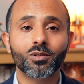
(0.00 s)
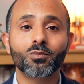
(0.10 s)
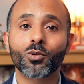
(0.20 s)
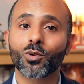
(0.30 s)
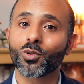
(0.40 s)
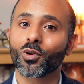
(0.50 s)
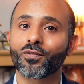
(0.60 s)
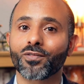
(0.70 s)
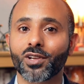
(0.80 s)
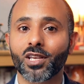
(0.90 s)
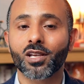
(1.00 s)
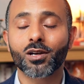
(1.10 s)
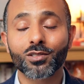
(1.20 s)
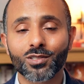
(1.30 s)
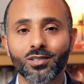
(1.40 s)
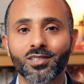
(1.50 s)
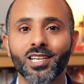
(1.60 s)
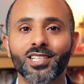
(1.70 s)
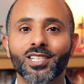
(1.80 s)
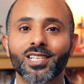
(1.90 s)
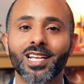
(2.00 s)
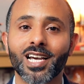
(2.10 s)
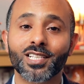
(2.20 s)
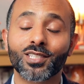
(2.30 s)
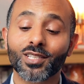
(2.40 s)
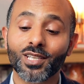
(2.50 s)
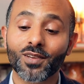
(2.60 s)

book your free consultation at